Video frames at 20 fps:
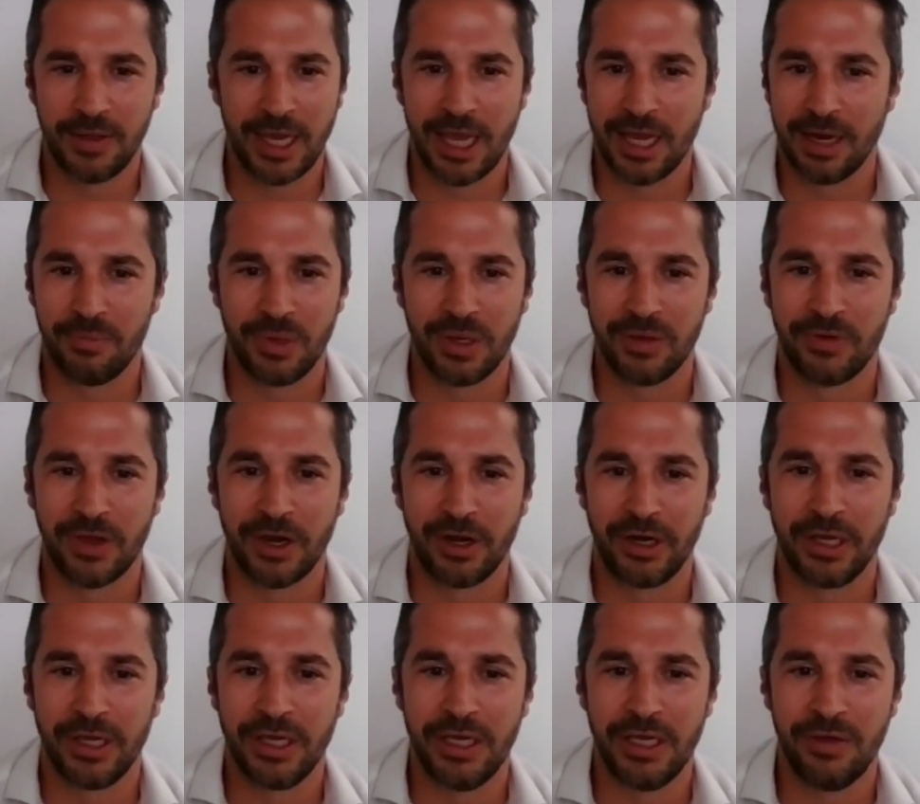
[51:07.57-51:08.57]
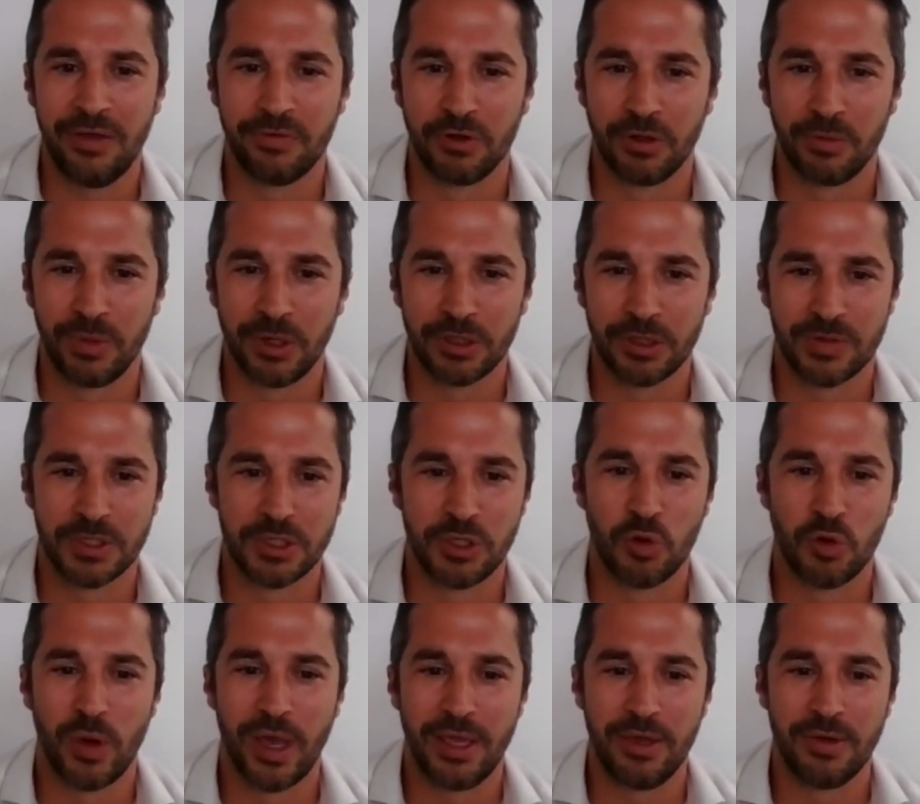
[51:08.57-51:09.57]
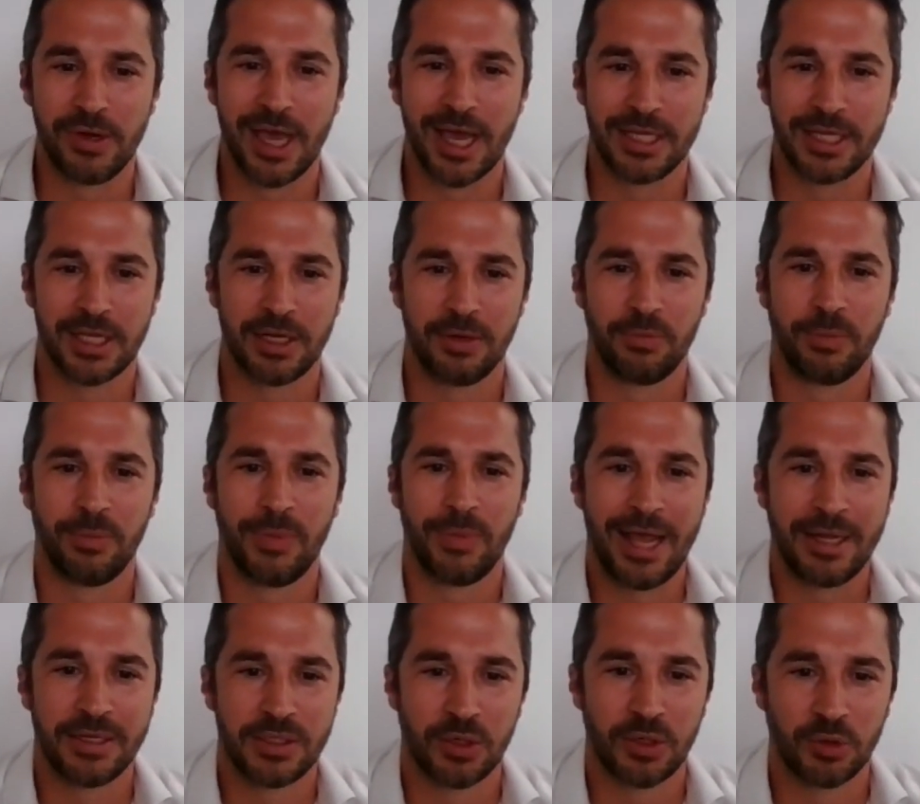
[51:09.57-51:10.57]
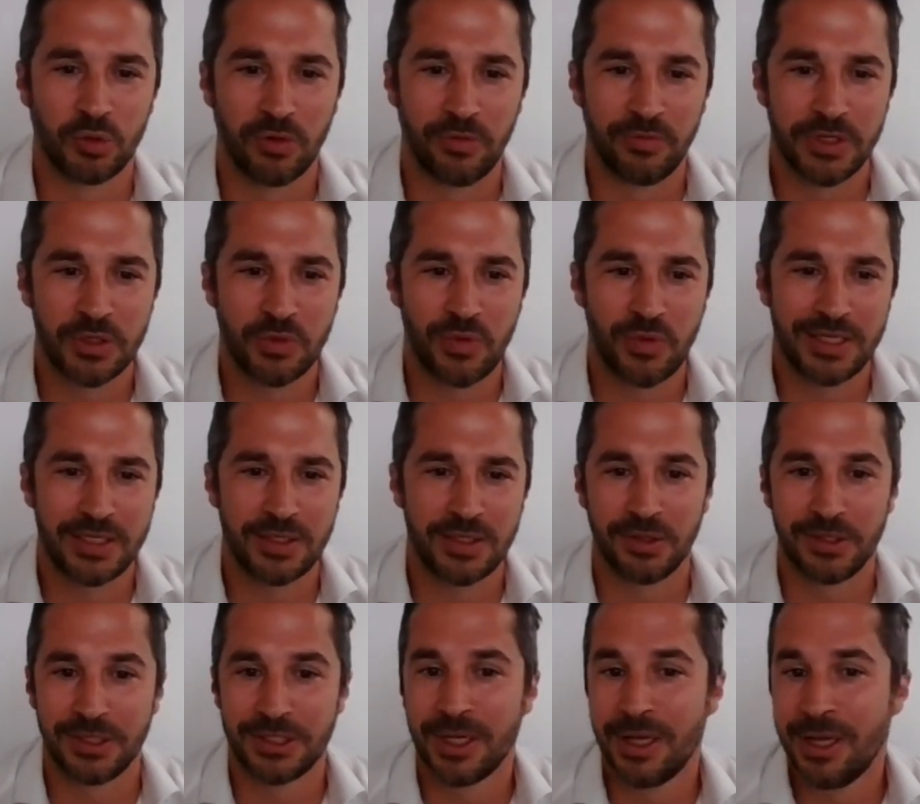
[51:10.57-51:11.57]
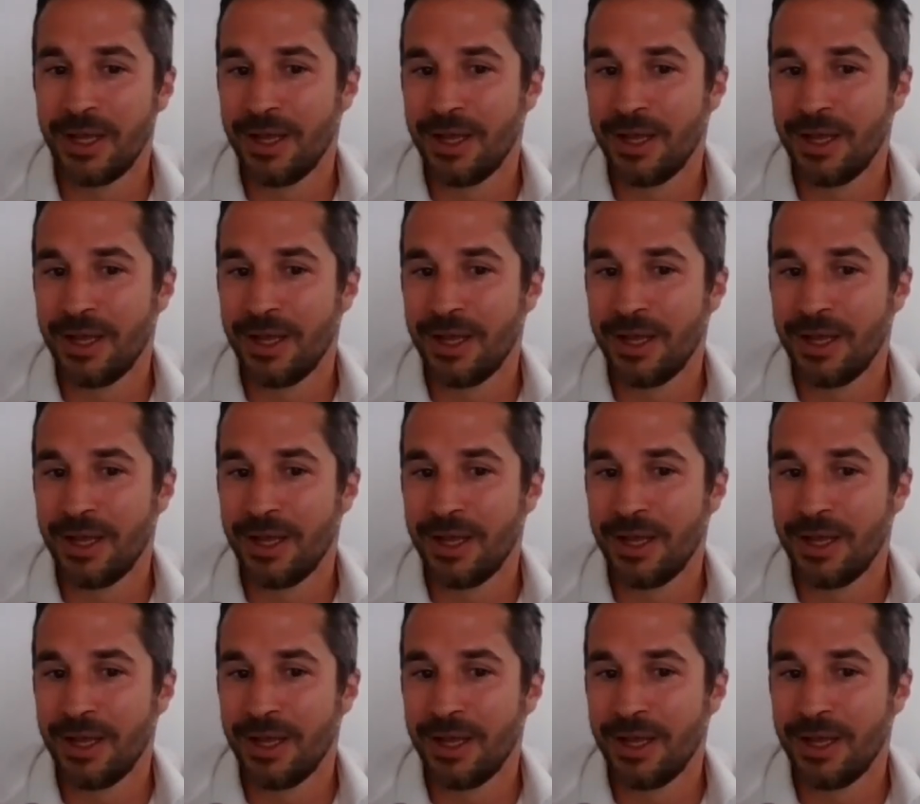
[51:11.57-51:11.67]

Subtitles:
again, I'm being very evil because there's no way you guys can answer to all these questions.